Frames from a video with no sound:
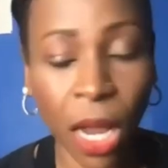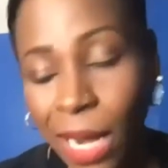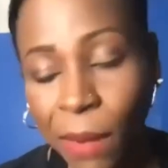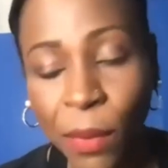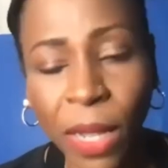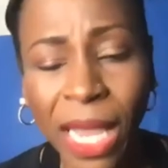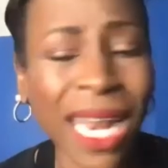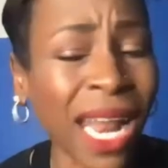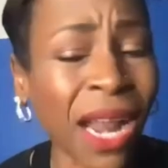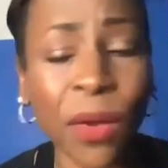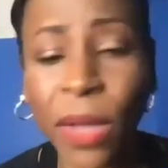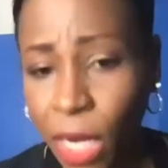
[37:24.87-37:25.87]
And I'm okay. And I
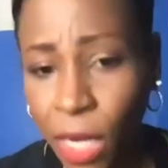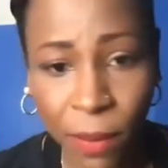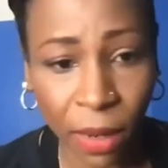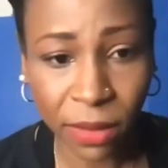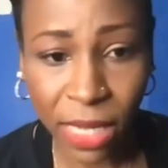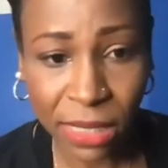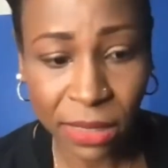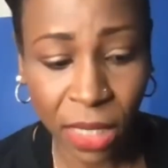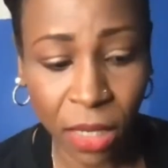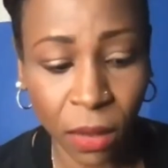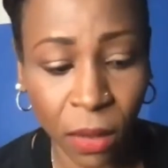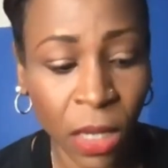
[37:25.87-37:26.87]
don't care about that
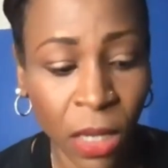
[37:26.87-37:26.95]
scale.